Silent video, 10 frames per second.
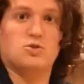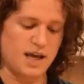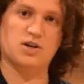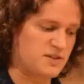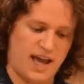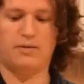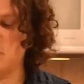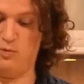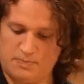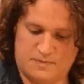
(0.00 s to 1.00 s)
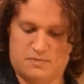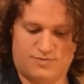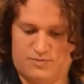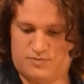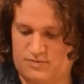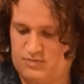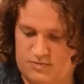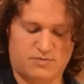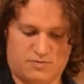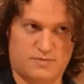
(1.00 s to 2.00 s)
have some kind of like paper
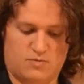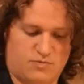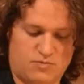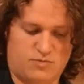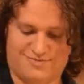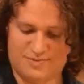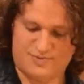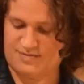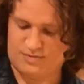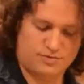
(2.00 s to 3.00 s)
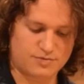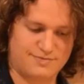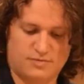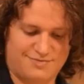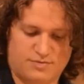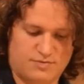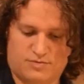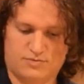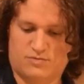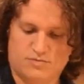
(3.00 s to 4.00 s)
towel or plate to hold all the
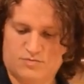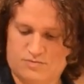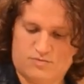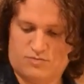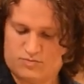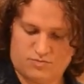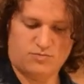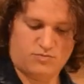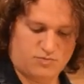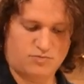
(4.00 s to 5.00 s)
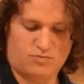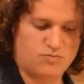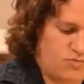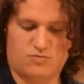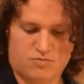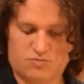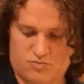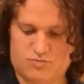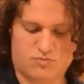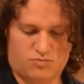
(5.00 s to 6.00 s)
ingredients as you're doing all the
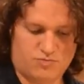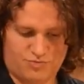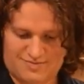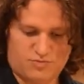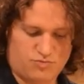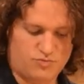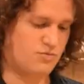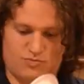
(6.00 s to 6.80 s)
work that you're doing on the